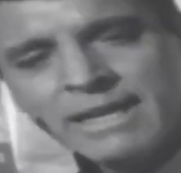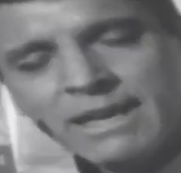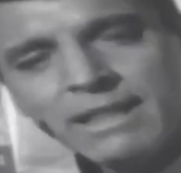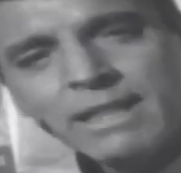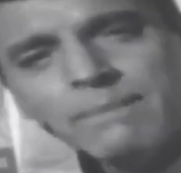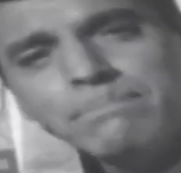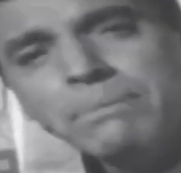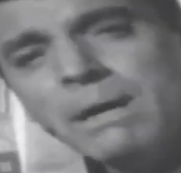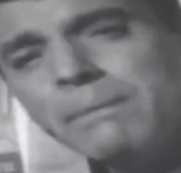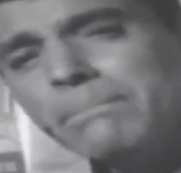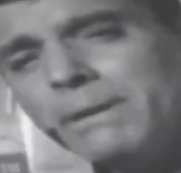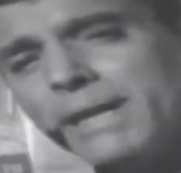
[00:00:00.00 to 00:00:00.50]
The
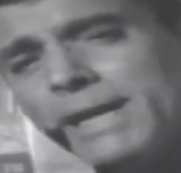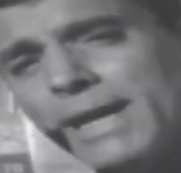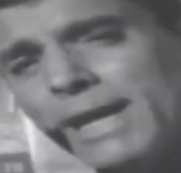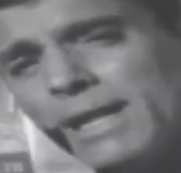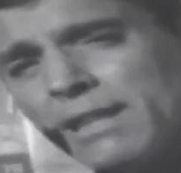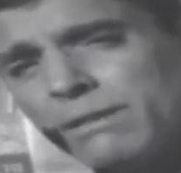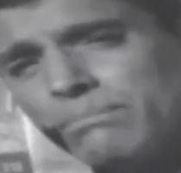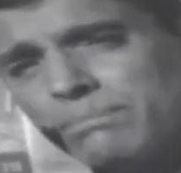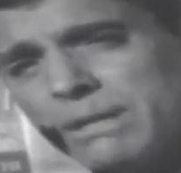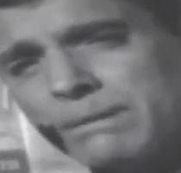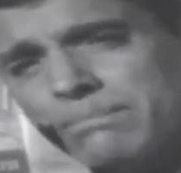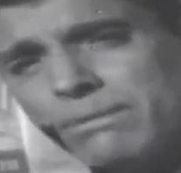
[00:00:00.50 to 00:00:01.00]
public
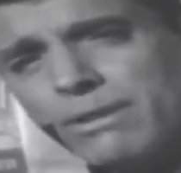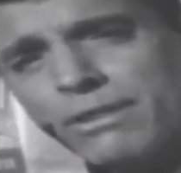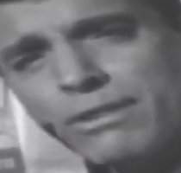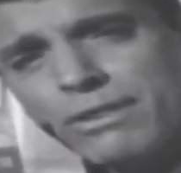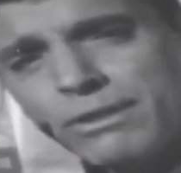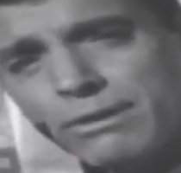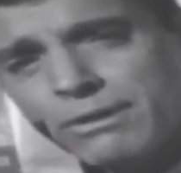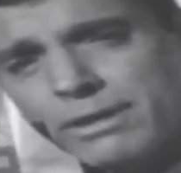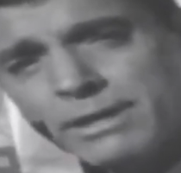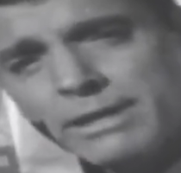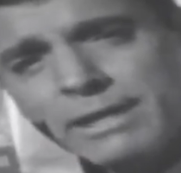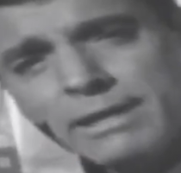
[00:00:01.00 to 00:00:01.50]
health people
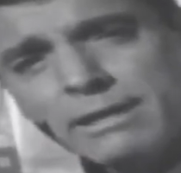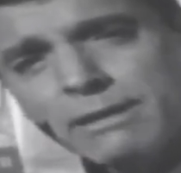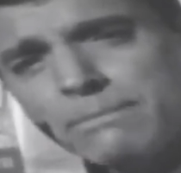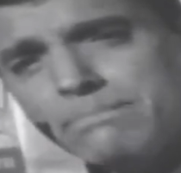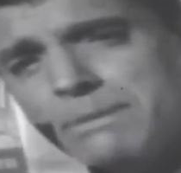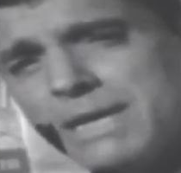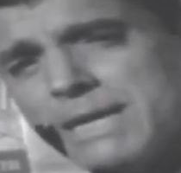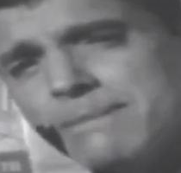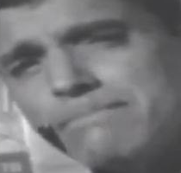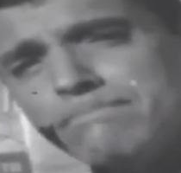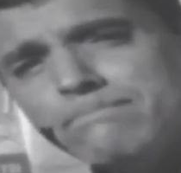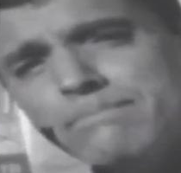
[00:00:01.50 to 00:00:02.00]
thought it'd
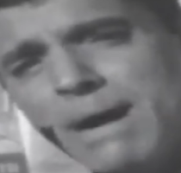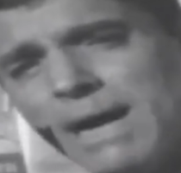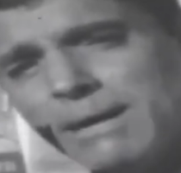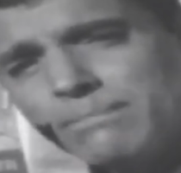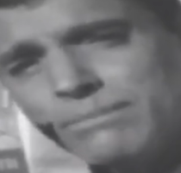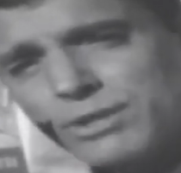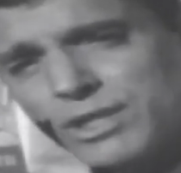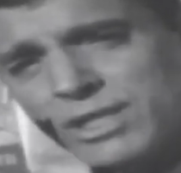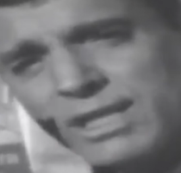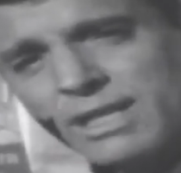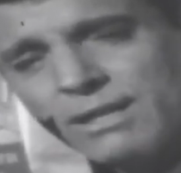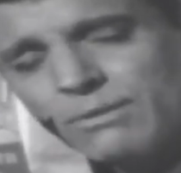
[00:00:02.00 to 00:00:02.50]
be a
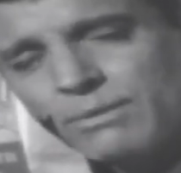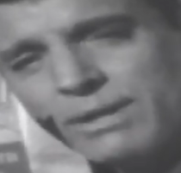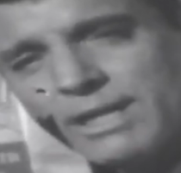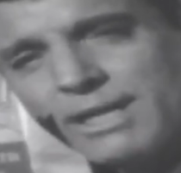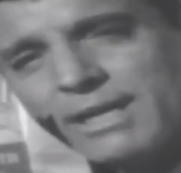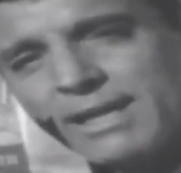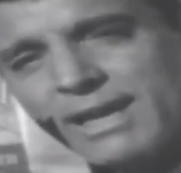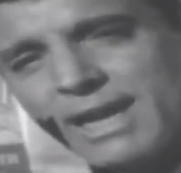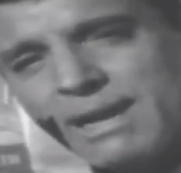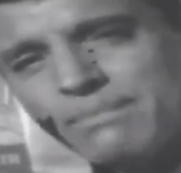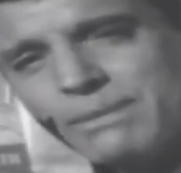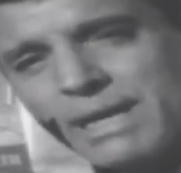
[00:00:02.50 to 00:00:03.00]
bombshell when
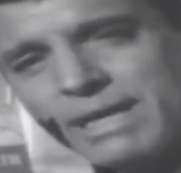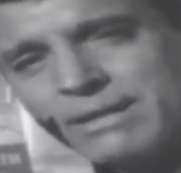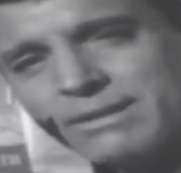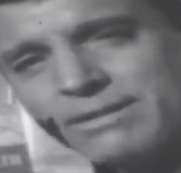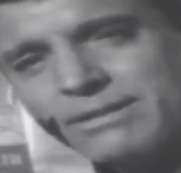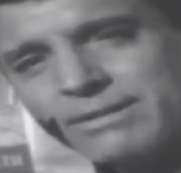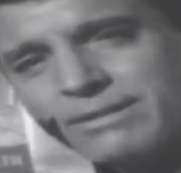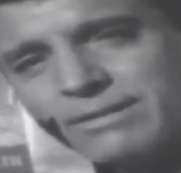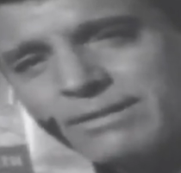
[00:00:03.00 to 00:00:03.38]
it came up.